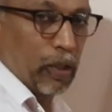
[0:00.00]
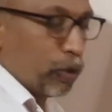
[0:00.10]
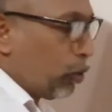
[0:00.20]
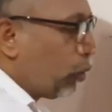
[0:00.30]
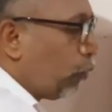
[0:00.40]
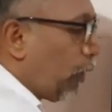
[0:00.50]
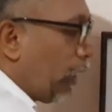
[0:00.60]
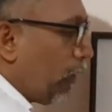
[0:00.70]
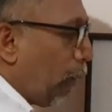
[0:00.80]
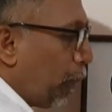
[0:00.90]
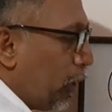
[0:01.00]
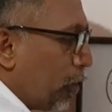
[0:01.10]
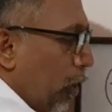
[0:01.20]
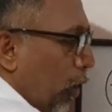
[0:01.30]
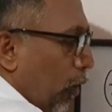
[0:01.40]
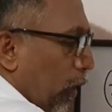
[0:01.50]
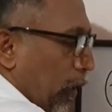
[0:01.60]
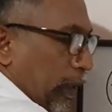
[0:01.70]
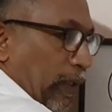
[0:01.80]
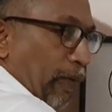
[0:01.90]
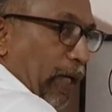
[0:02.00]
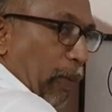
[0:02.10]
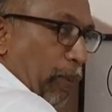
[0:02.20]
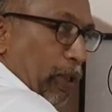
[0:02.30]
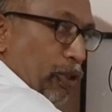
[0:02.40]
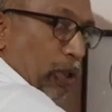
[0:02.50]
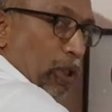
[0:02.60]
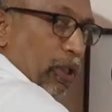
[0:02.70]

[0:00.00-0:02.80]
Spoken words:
So 5 apples, 7 apples